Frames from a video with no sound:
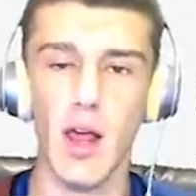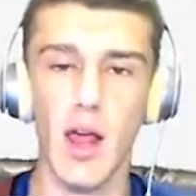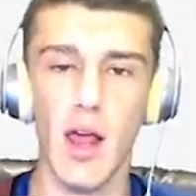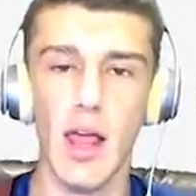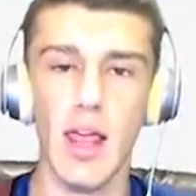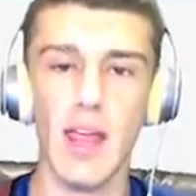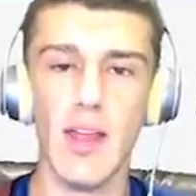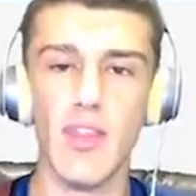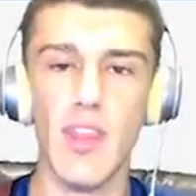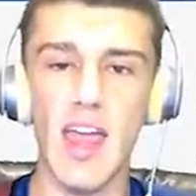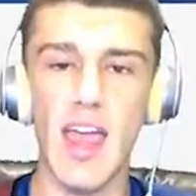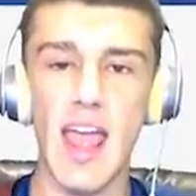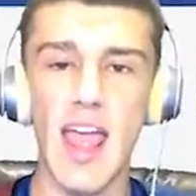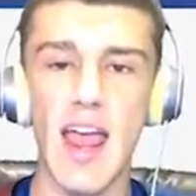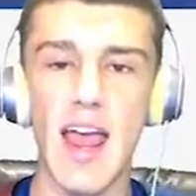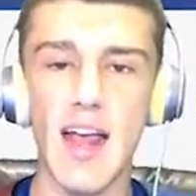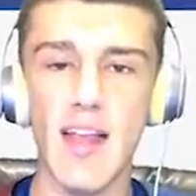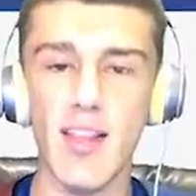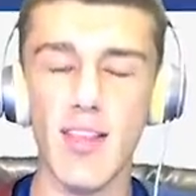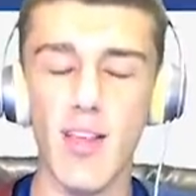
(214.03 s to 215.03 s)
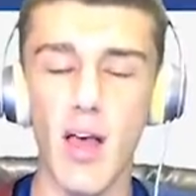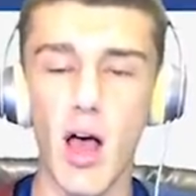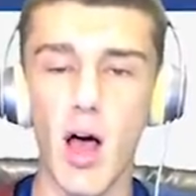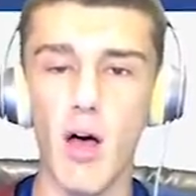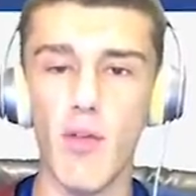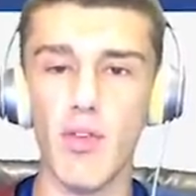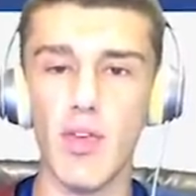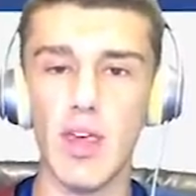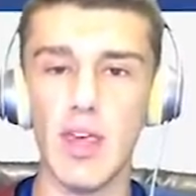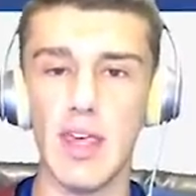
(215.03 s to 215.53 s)
in the hands
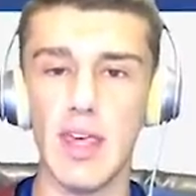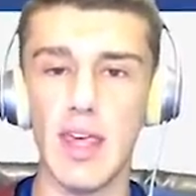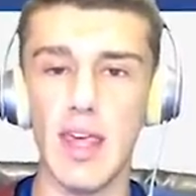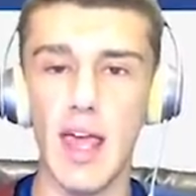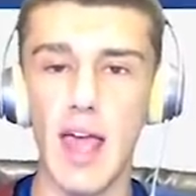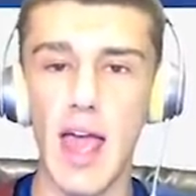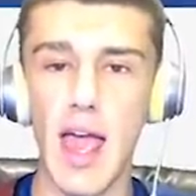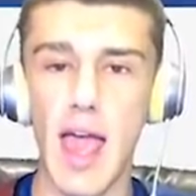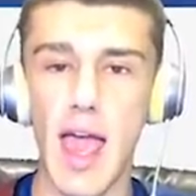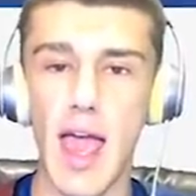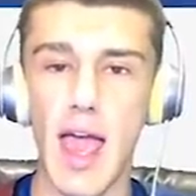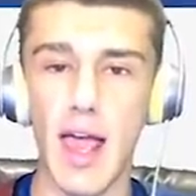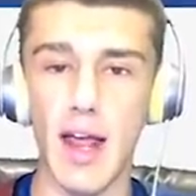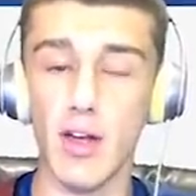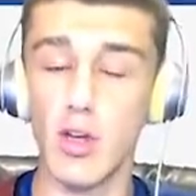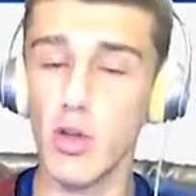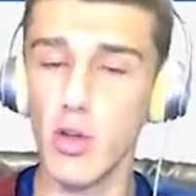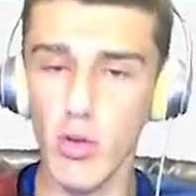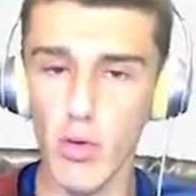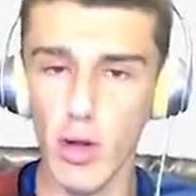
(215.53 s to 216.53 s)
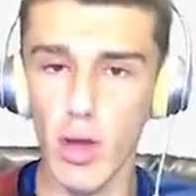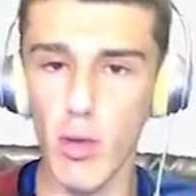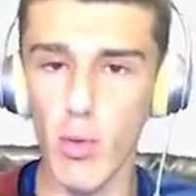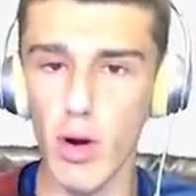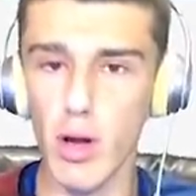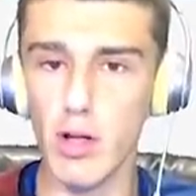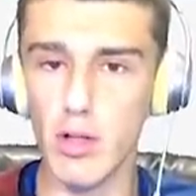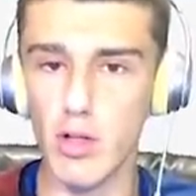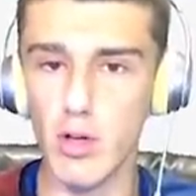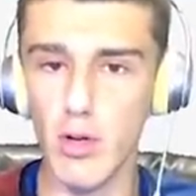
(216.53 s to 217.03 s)
of EA. Do you really want
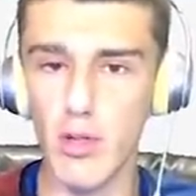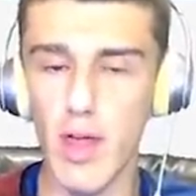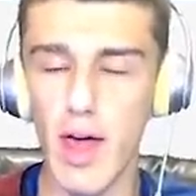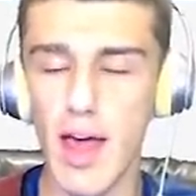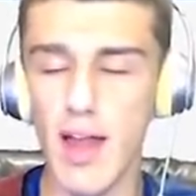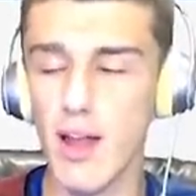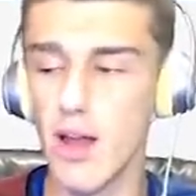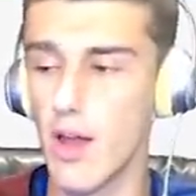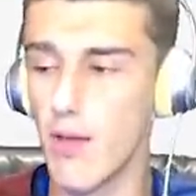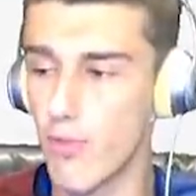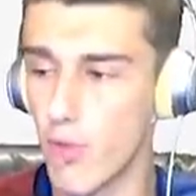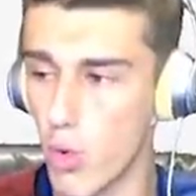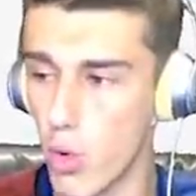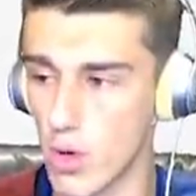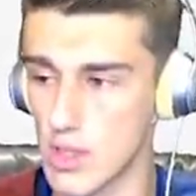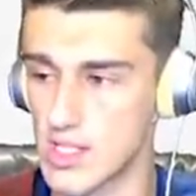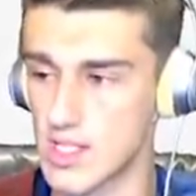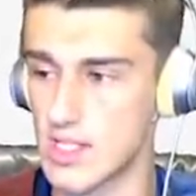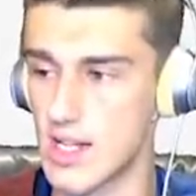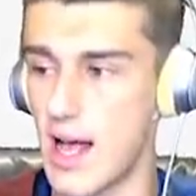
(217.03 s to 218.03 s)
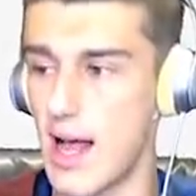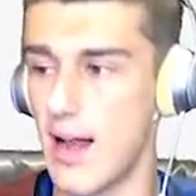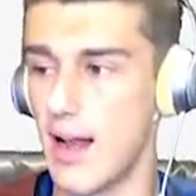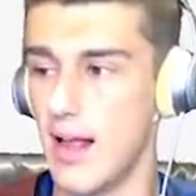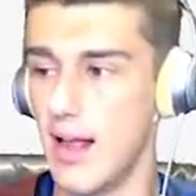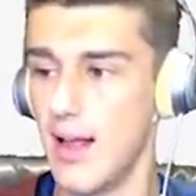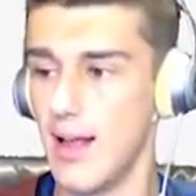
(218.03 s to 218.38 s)
to do that? Of course not.